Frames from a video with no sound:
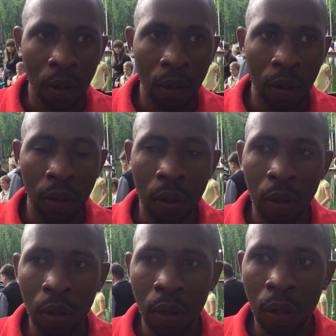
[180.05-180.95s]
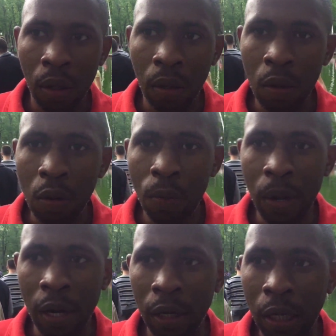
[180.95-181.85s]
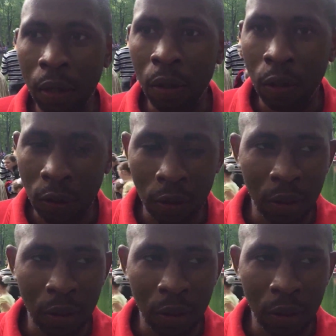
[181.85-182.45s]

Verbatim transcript: after arriving here? Oh my God,